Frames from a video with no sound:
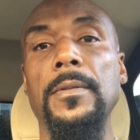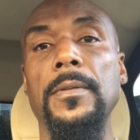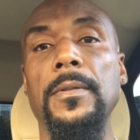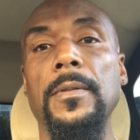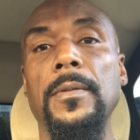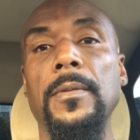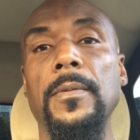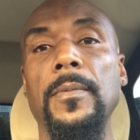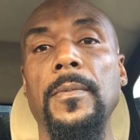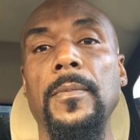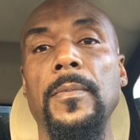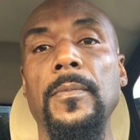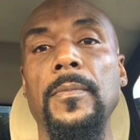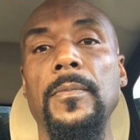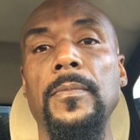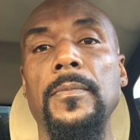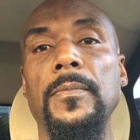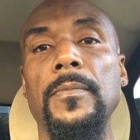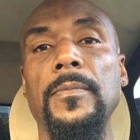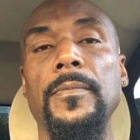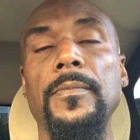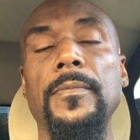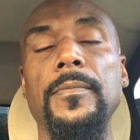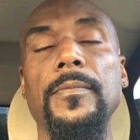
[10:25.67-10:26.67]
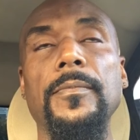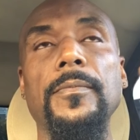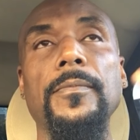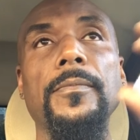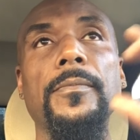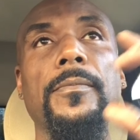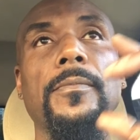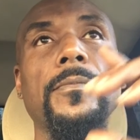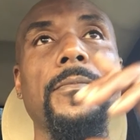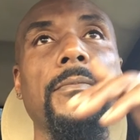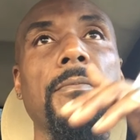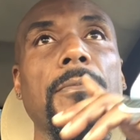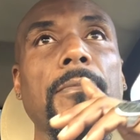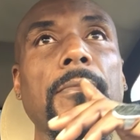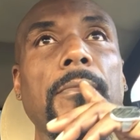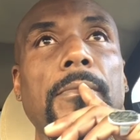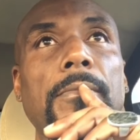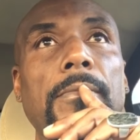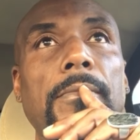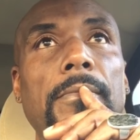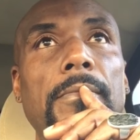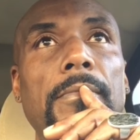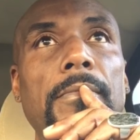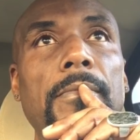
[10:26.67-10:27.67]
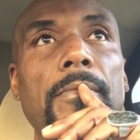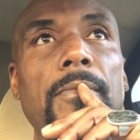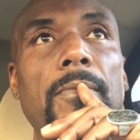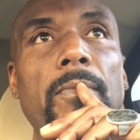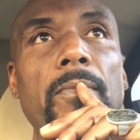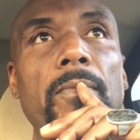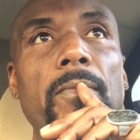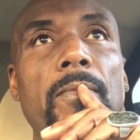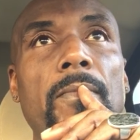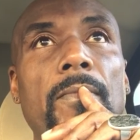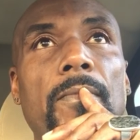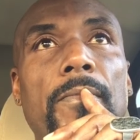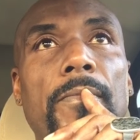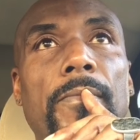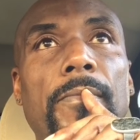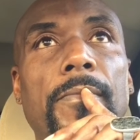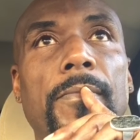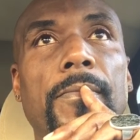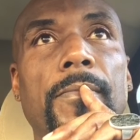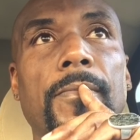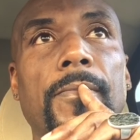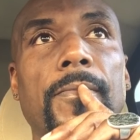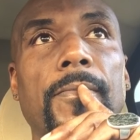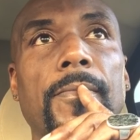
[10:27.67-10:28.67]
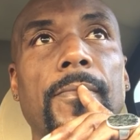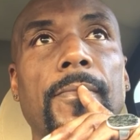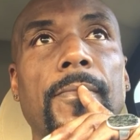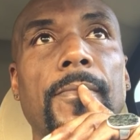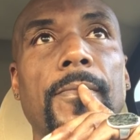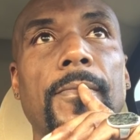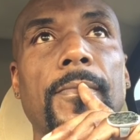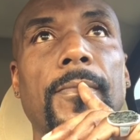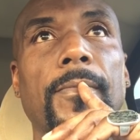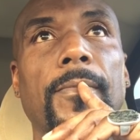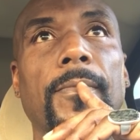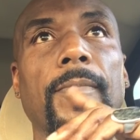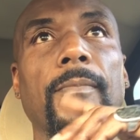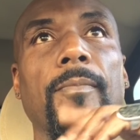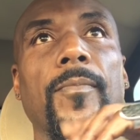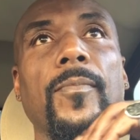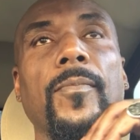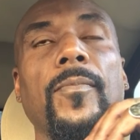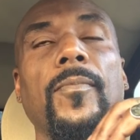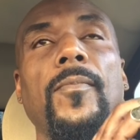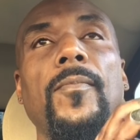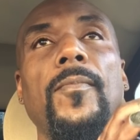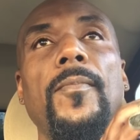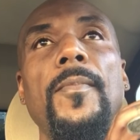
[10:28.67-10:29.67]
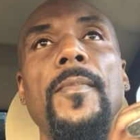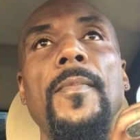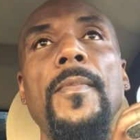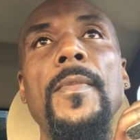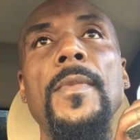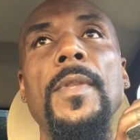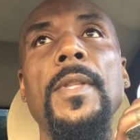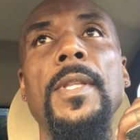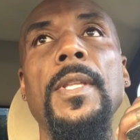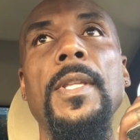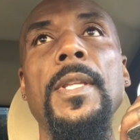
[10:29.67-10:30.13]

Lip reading: Nothing is said.